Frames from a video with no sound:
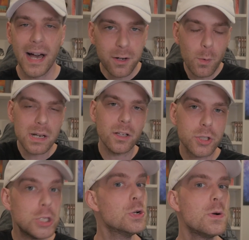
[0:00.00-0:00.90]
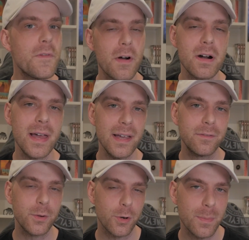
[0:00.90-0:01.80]
don't want to look too far ahead
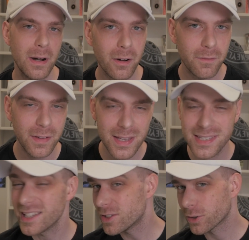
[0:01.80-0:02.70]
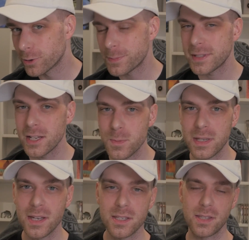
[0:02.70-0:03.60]
for North American fans into group stage,
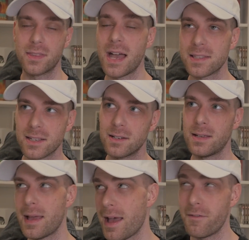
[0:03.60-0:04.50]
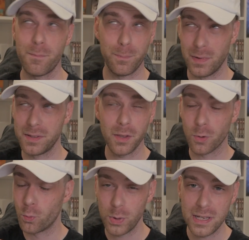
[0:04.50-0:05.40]
because that's going to have
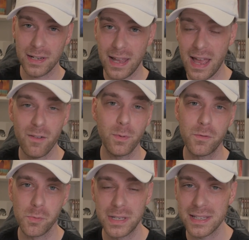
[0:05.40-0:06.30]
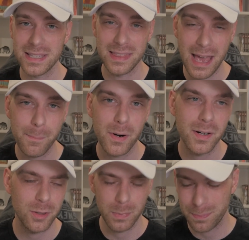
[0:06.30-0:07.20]
another week and a half before we get to that
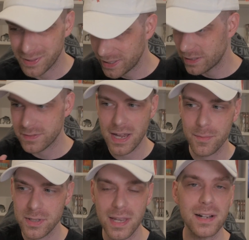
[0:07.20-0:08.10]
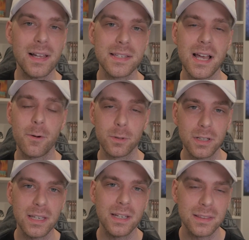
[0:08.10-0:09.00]
part. There'll be plenty of time to analyze how we're
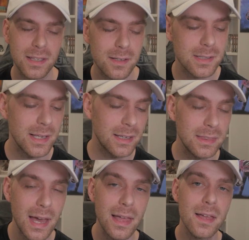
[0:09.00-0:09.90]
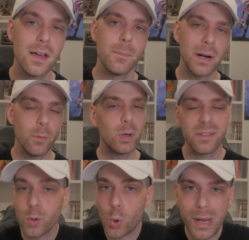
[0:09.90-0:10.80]
looking and things like that, but I will
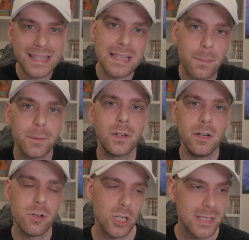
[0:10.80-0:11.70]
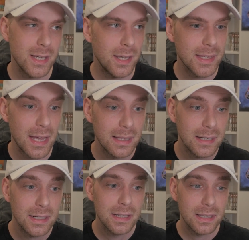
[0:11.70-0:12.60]
give a quick sampler here and just saying that
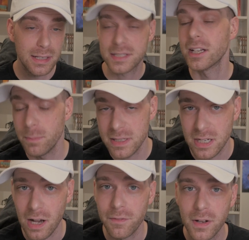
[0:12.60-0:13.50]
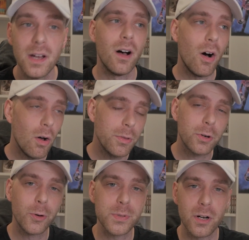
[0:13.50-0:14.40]
it's going to be tough. All the
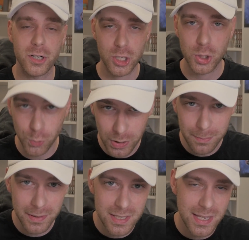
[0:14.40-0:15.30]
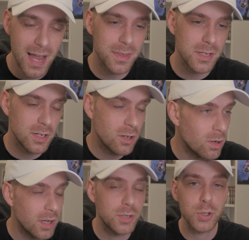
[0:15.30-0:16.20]
groups are extremely stacked this year,
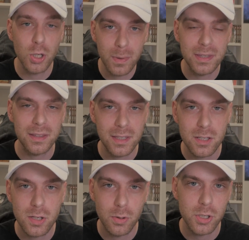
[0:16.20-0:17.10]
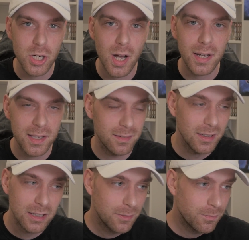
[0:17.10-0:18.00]
assuming that things go to chalk and
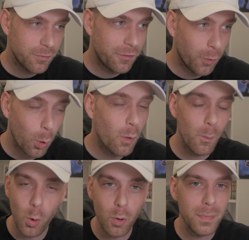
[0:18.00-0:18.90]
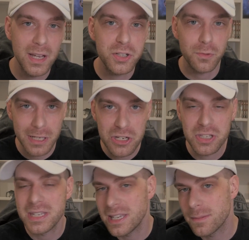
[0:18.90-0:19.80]
4 more major region
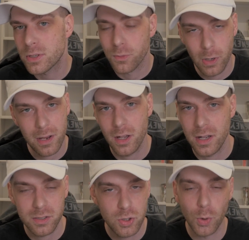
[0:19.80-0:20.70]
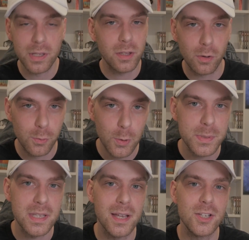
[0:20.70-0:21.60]
teams join the group
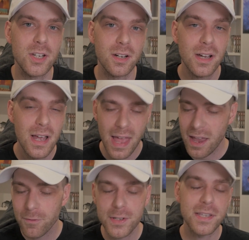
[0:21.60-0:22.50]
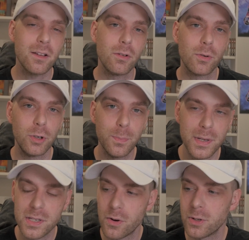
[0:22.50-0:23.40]
stage here. Every single group
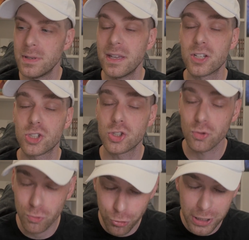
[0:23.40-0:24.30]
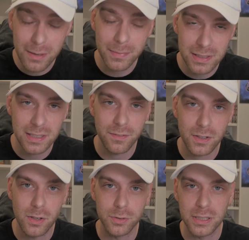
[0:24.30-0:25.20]
is going to be extremely
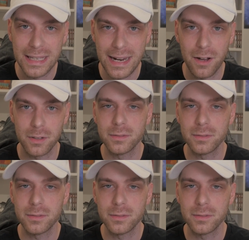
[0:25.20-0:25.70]
difficult to get out of.